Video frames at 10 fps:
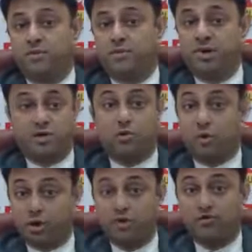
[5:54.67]
Better
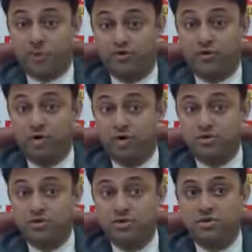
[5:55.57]
quality of
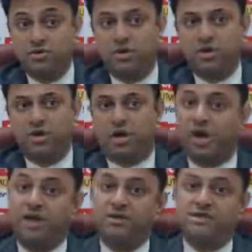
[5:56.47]
portfolios,
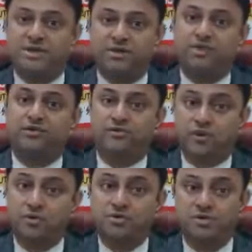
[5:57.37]
higher stabler
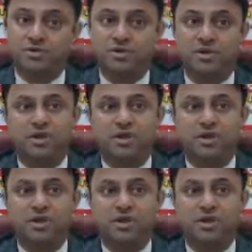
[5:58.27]
flows,